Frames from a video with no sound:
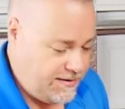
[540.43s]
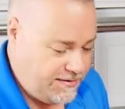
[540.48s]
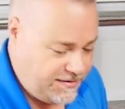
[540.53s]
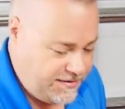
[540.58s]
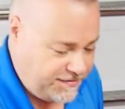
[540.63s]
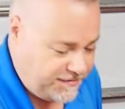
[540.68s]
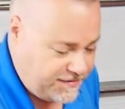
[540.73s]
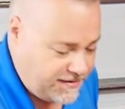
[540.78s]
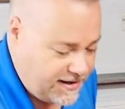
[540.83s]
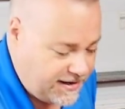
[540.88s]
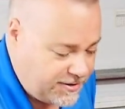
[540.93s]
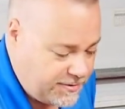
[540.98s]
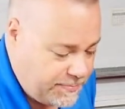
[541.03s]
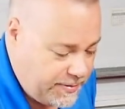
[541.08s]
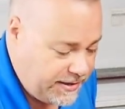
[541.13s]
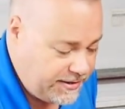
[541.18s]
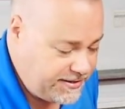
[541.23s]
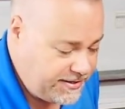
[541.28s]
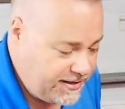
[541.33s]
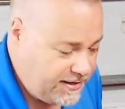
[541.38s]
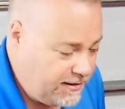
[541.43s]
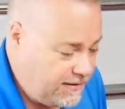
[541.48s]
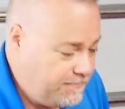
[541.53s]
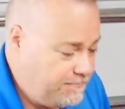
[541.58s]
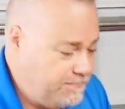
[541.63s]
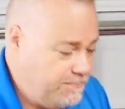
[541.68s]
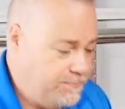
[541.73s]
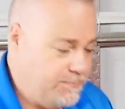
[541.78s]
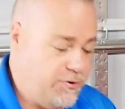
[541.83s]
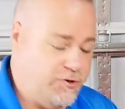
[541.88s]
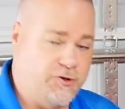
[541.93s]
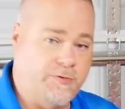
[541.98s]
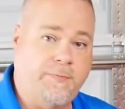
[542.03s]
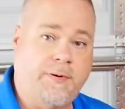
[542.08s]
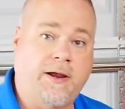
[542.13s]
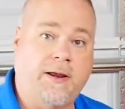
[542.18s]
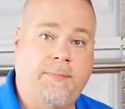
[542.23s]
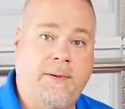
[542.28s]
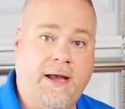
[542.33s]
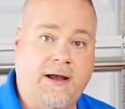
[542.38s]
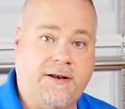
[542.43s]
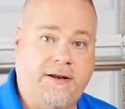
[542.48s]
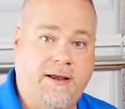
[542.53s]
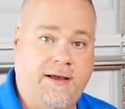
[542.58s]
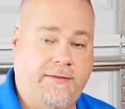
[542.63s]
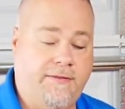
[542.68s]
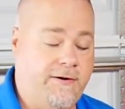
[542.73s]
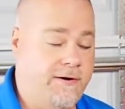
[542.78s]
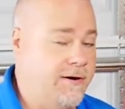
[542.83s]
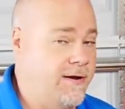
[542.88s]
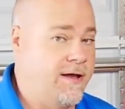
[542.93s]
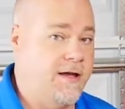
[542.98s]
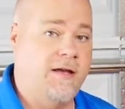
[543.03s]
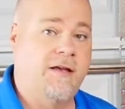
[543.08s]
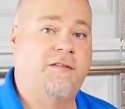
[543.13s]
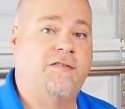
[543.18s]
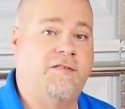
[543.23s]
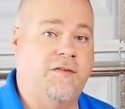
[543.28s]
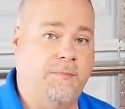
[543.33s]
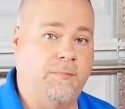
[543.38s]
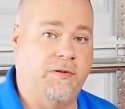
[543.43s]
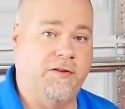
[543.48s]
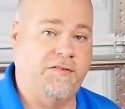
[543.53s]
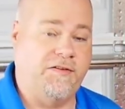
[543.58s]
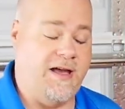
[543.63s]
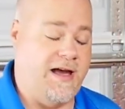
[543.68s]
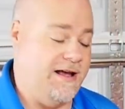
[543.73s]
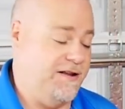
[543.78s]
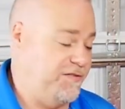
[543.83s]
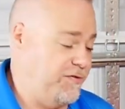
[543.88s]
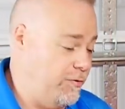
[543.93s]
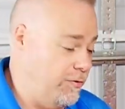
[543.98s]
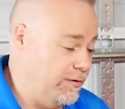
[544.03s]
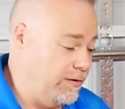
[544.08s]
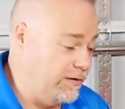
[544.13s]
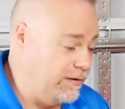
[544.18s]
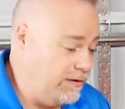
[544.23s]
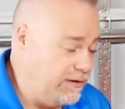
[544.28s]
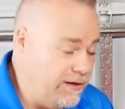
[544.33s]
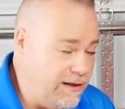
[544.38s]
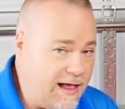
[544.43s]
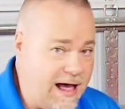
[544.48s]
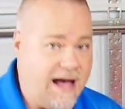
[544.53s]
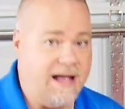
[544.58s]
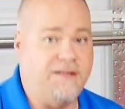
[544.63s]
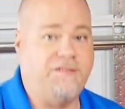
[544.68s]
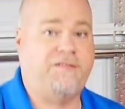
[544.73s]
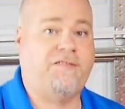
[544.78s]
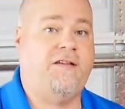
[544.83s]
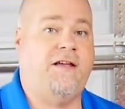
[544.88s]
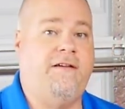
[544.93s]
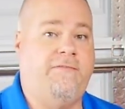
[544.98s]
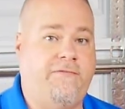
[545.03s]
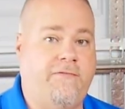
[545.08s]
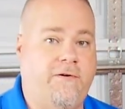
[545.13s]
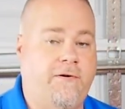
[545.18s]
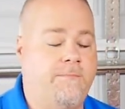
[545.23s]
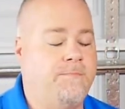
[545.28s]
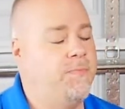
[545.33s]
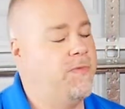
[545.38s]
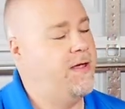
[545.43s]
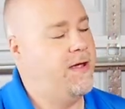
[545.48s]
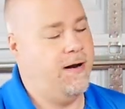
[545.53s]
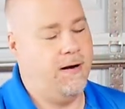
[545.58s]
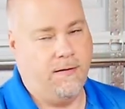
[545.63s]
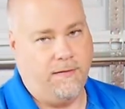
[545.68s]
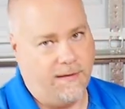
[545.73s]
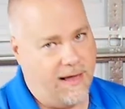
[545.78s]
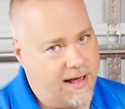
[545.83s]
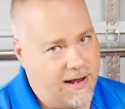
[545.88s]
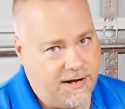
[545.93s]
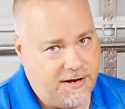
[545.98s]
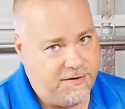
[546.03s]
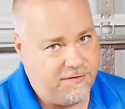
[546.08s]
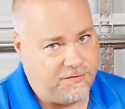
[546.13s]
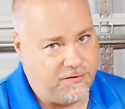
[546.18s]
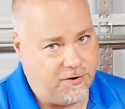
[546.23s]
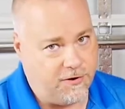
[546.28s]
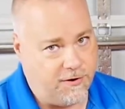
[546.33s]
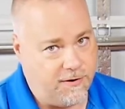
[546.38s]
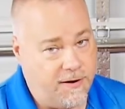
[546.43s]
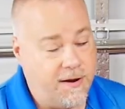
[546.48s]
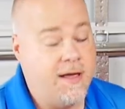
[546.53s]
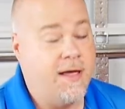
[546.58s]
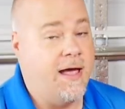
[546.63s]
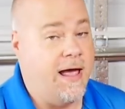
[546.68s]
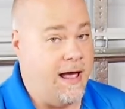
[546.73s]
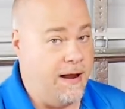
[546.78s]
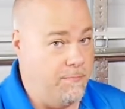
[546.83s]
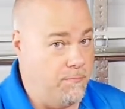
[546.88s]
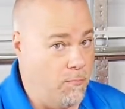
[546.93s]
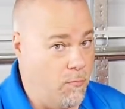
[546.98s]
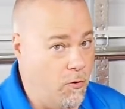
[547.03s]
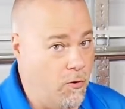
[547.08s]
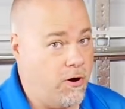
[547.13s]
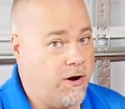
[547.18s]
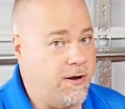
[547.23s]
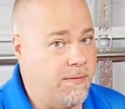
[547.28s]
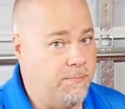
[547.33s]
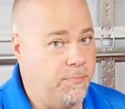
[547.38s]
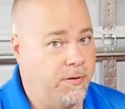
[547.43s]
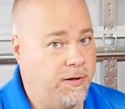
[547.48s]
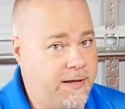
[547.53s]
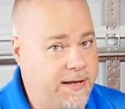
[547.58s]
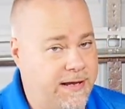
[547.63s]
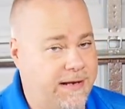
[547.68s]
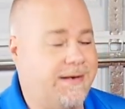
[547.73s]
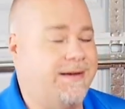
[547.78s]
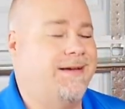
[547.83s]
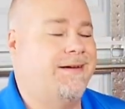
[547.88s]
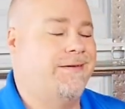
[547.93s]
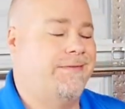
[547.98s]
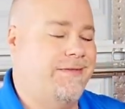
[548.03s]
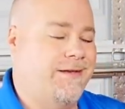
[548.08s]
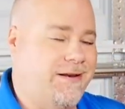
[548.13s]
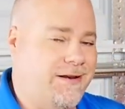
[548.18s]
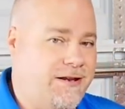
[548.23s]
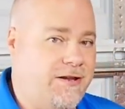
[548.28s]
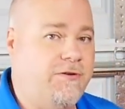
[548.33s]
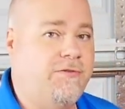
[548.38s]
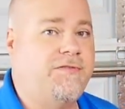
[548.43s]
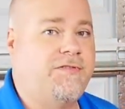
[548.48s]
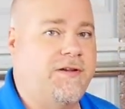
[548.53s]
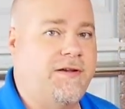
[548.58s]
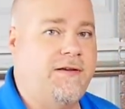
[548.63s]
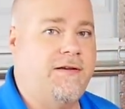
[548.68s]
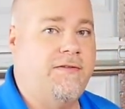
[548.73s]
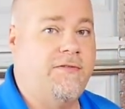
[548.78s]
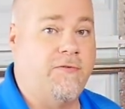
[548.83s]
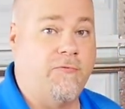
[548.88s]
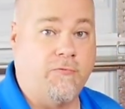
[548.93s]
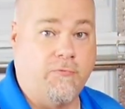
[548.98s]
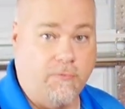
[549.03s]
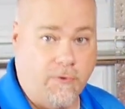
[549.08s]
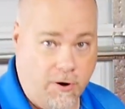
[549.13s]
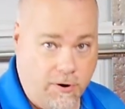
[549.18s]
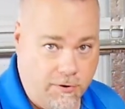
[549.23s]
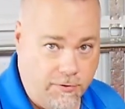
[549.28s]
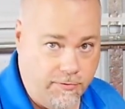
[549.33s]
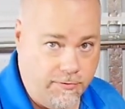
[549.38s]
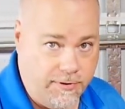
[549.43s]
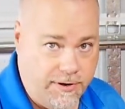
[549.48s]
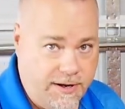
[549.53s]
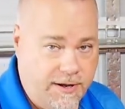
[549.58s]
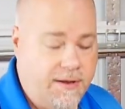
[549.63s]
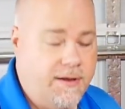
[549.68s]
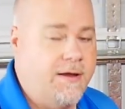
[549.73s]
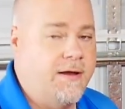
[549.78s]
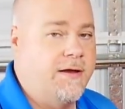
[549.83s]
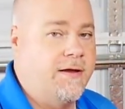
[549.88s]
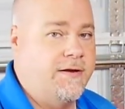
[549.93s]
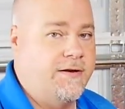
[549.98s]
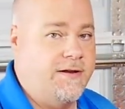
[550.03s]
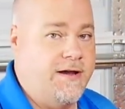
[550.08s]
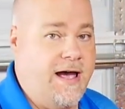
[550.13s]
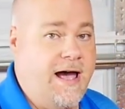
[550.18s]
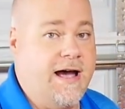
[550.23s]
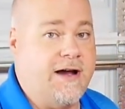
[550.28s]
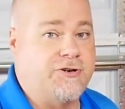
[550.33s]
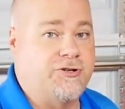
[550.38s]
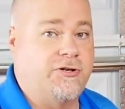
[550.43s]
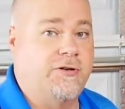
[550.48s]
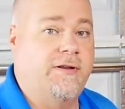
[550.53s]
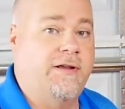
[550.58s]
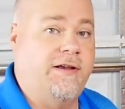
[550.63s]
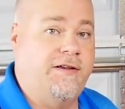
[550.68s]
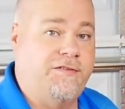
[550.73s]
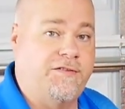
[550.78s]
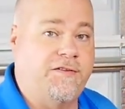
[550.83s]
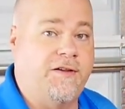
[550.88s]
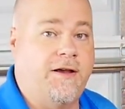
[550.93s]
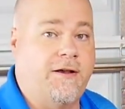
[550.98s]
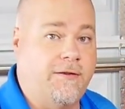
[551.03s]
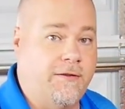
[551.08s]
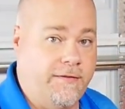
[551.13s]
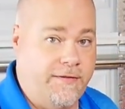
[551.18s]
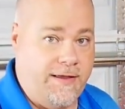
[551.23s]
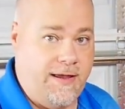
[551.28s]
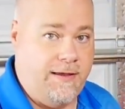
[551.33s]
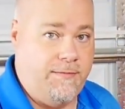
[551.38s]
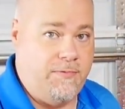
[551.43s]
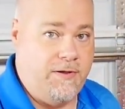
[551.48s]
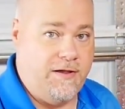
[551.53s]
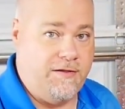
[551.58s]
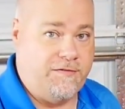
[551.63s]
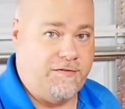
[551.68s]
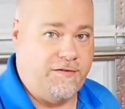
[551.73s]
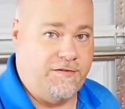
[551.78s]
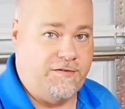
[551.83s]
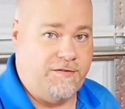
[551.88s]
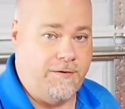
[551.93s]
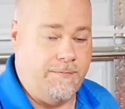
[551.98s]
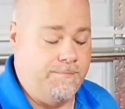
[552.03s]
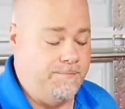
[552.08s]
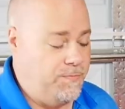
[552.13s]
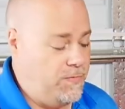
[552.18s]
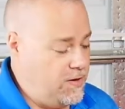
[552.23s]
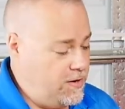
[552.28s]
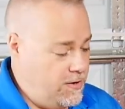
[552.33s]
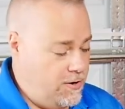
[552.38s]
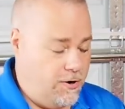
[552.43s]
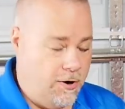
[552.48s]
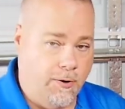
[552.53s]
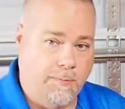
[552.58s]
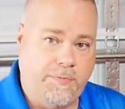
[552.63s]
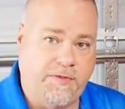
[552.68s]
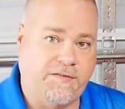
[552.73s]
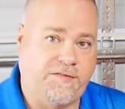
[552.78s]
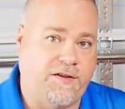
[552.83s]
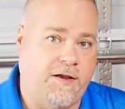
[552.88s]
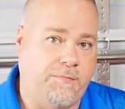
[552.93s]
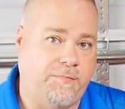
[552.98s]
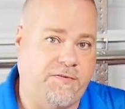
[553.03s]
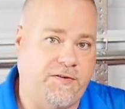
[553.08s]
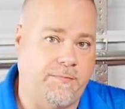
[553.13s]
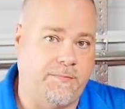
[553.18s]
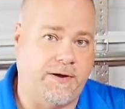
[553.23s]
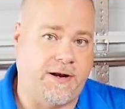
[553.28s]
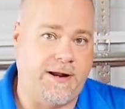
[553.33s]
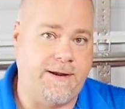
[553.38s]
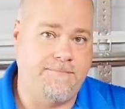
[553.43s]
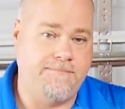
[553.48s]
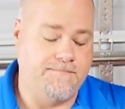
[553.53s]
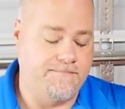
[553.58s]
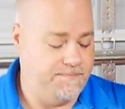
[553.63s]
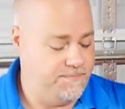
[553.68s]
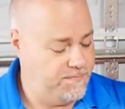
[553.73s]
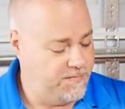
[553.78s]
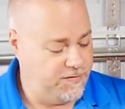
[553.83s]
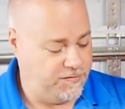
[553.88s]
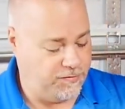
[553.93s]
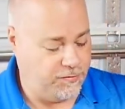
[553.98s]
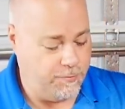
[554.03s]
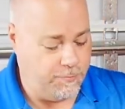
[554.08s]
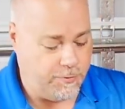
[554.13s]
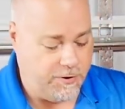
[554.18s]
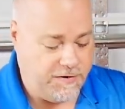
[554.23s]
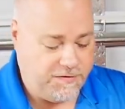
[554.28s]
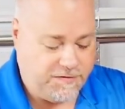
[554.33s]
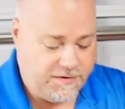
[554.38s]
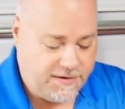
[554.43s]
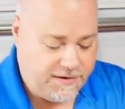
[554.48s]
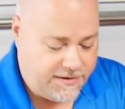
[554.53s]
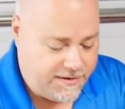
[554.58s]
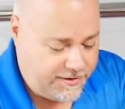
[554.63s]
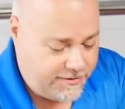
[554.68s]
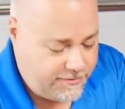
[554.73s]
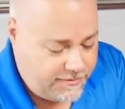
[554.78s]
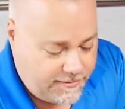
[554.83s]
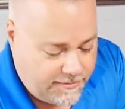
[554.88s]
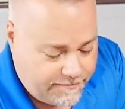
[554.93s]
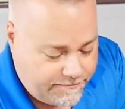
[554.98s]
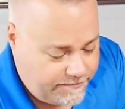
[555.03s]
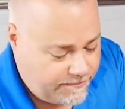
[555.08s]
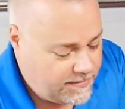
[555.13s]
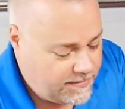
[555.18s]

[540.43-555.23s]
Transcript: Disconnect the pigtail, put your bike back together, simple as that. So a lot safer, a lot easier, and more complete than using the road to actually cycle the ABS system. Hope this helps somebody. Super easy to do.